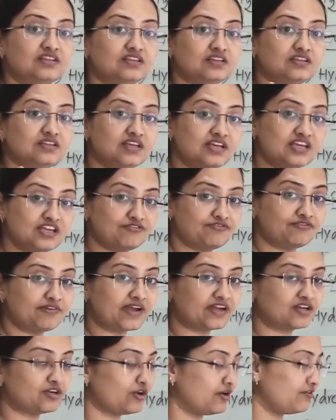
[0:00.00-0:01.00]
the
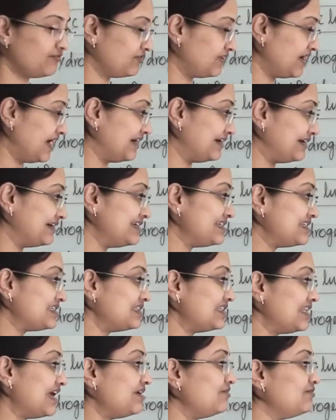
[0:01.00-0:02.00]
effect of catalyst,
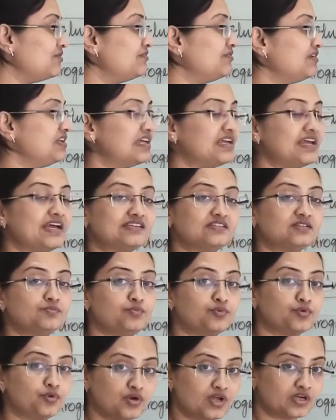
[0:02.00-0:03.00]
then we will get a
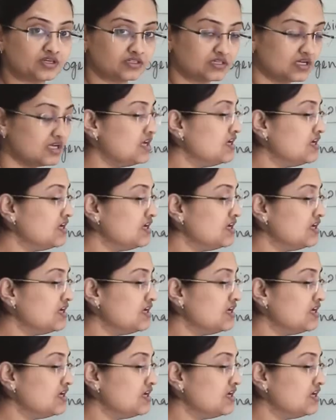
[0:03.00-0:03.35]
product